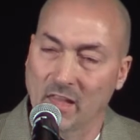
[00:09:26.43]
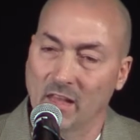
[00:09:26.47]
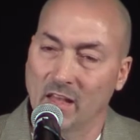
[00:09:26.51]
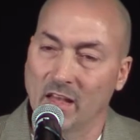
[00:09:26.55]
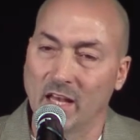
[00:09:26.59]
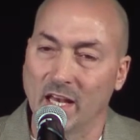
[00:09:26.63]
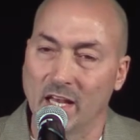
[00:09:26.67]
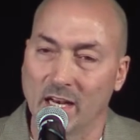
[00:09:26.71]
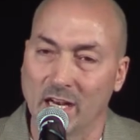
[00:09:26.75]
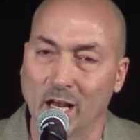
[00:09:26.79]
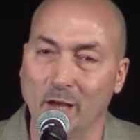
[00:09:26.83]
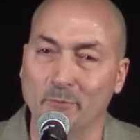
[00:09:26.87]

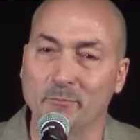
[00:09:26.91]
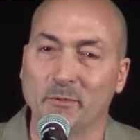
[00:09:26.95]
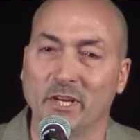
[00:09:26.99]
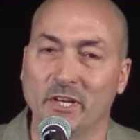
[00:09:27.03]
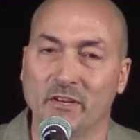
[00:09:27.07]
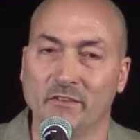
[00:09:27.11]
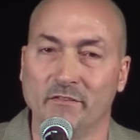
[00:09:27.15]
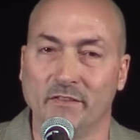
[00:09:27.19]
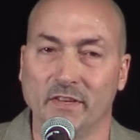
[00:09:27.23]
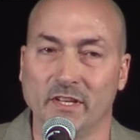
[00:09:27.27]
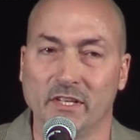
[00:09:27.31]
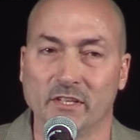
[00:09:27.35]
And I'm
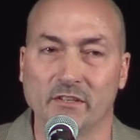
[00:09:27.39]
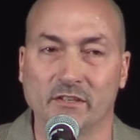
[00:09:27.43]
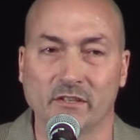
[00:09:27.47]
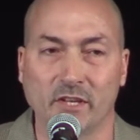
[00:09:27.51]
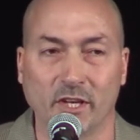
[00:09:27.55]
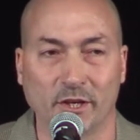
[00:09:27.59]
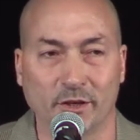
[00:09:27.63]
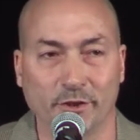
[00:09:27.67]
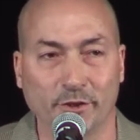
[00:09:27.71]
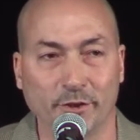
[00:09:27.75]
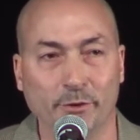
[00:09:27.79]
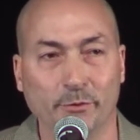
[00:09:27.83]
convinced that
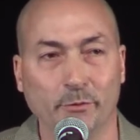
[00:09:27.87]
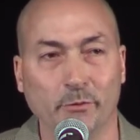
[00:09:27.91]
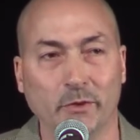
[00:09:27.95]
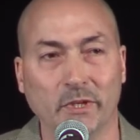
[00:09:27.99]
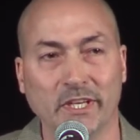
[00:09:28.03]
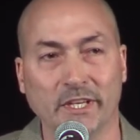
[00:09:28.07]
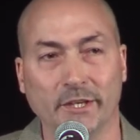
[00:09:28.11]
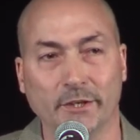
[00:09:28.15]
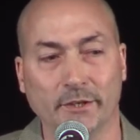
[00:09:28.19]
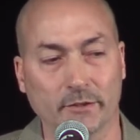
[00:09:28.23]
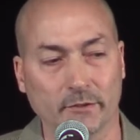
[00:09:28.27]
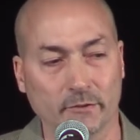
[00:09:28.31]
a new
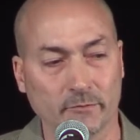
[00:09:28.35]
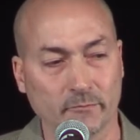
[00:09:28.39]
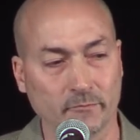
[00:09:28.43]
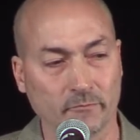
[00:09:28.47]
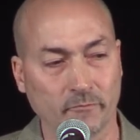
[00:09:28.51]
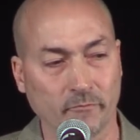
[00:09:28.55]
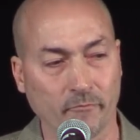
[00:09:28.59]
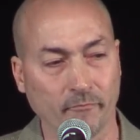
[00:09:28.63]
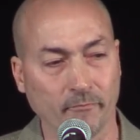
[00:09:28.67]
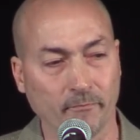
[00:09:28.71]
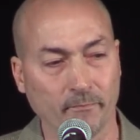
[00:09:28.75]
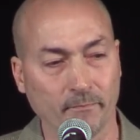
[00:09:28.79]
leader,
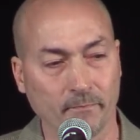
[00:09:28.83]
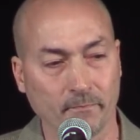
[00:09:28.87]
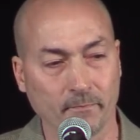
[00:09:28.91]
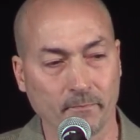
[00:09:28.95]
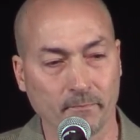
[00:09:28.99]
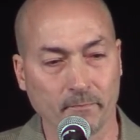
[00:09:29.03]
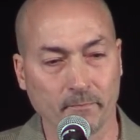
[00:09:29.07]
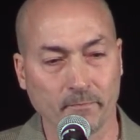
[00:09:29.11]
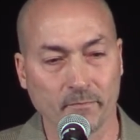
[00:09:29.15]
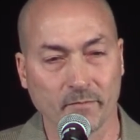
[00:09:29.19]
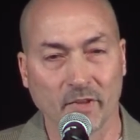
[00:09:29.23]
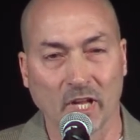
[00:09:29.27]

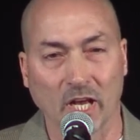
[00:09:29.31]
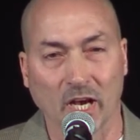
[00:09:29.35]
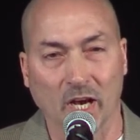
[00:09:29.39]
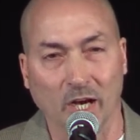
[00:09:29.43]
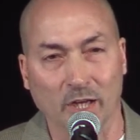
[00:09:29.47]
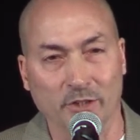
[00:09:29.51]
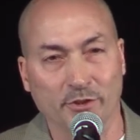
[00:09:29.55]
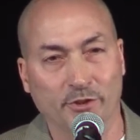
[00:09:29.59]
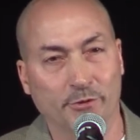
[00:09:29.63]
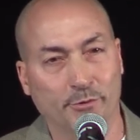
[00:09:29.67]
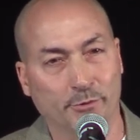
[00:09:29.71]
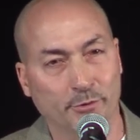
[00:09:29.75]
a
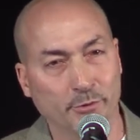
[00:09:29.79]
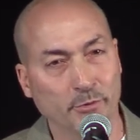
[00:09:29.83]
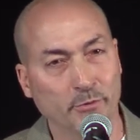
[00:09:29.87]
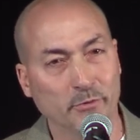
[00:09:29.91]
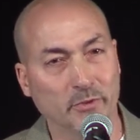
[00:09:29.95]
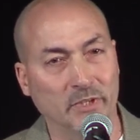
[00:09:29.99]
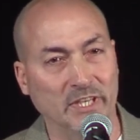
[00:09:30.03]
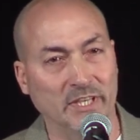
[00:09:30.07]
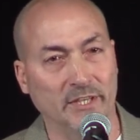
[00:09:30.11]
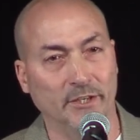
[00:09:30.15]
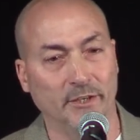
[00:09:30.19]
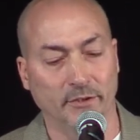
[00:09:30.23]
true
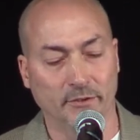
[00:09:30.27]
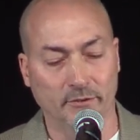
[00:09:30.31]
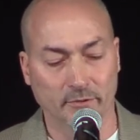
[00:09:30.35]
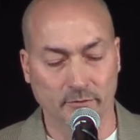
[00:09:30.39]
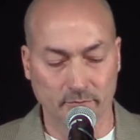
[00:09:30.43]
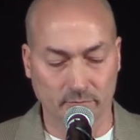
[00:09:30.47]
leader,